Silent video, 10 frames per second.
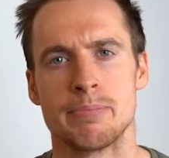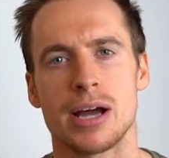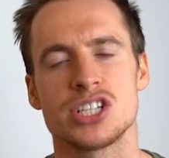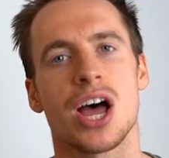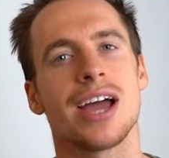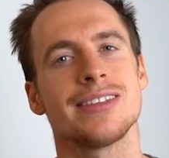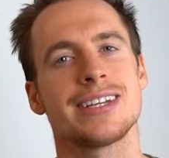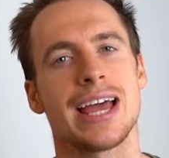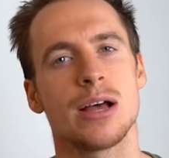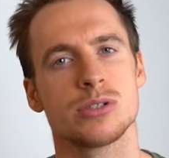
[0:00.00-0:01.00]
By tying the
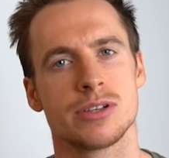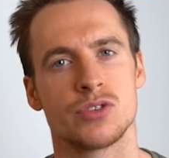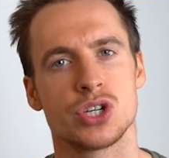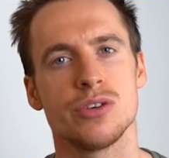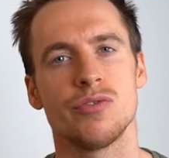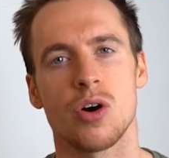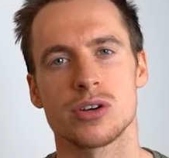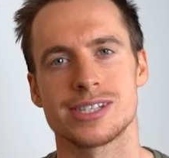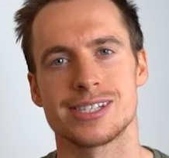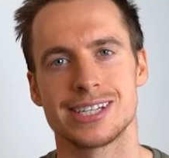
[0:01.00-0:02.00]
tails of 2
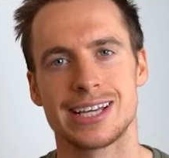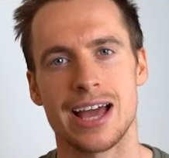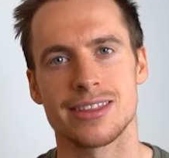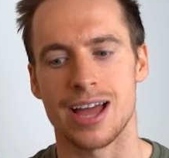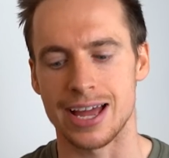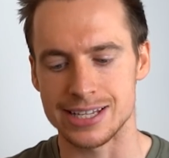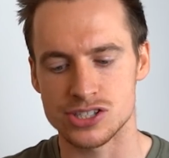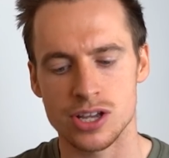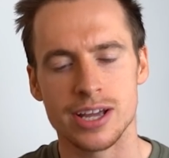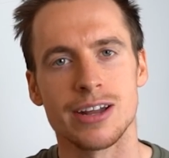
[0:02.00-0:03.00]
foxes together and
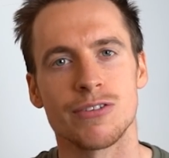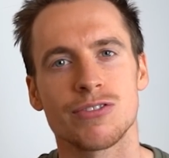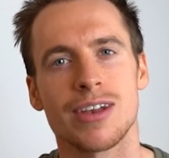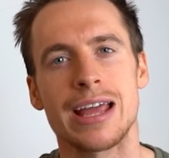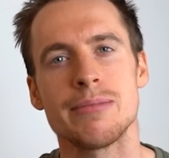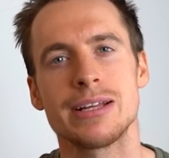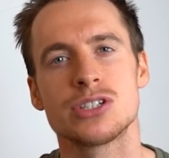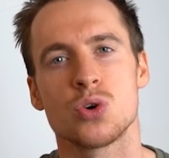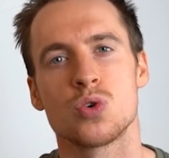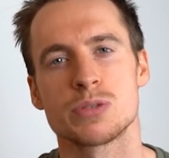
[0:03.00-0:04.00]
inserting a flaming
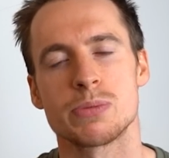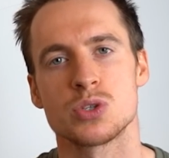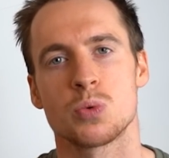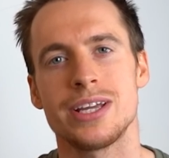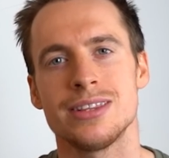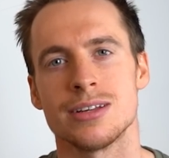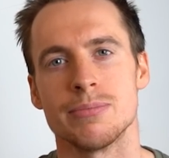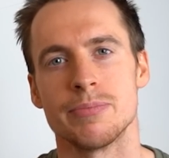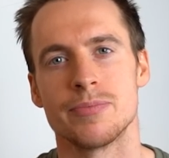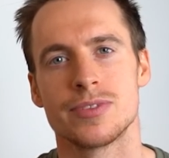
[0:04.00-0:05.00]
torch between
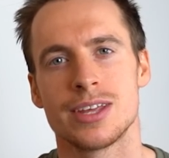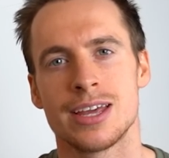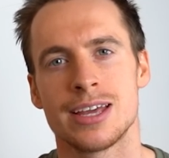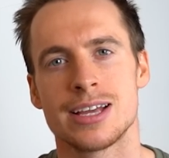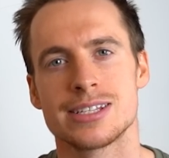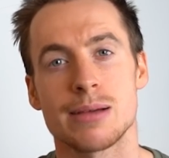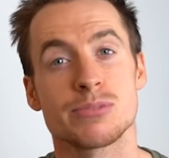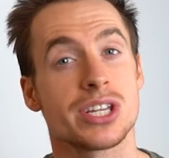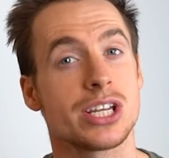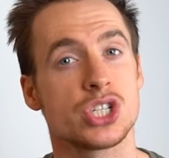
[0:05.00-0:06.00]
them, Samson